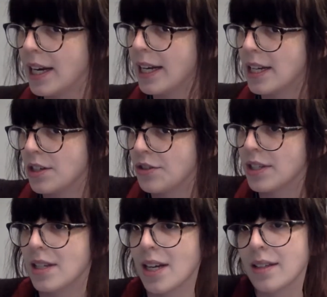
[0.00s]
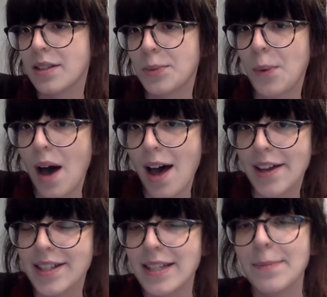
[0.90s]
interesting
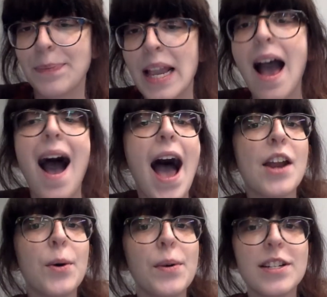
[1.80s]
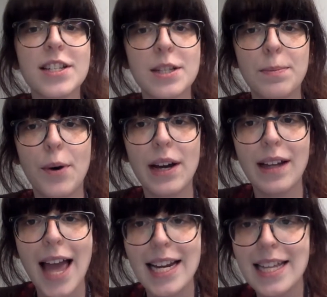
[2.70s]
swans. I don't want to
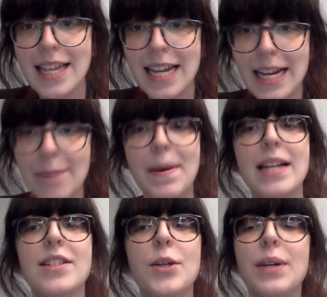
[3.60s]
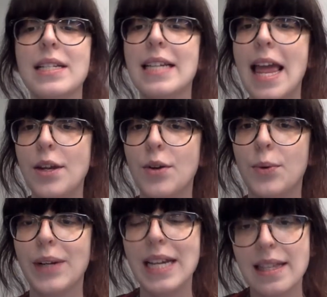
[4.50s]
spoil anything, but as you continue
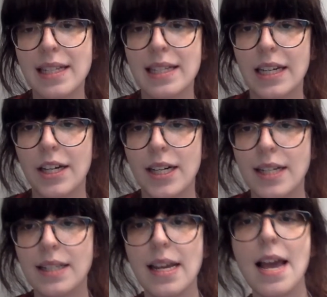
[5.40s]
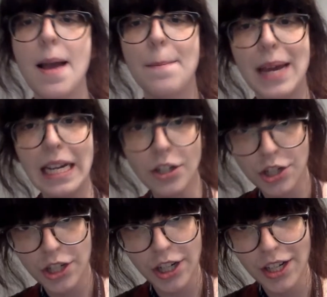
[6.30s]
to read the series, make
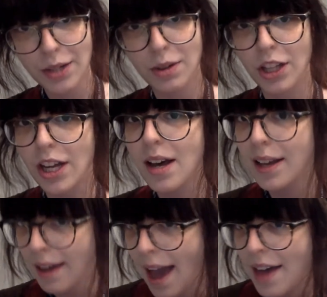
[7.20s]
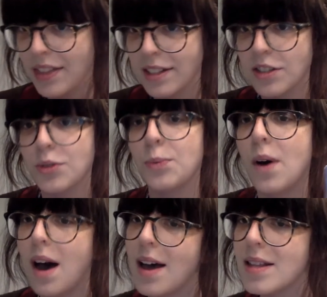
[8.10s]
sure you look at the
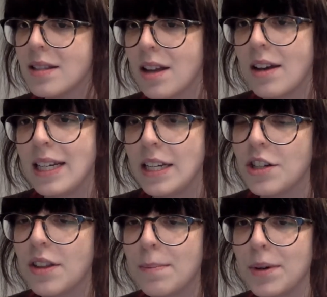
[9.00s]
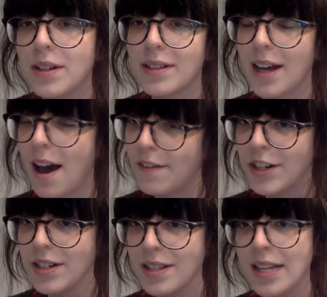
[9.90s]
swans on each of the book's
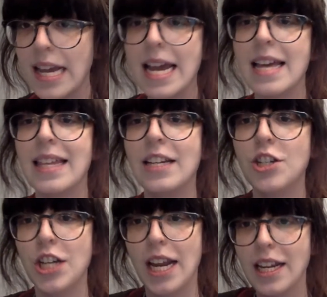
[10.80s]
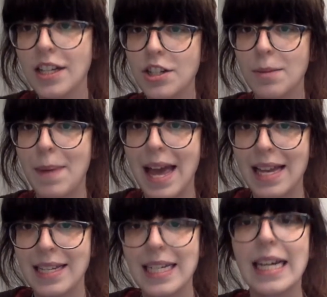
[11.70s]
covers. They change
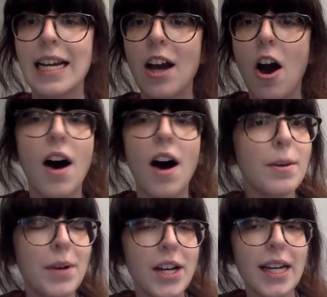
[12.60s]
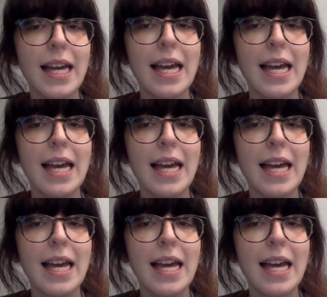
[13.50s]
depending on the book,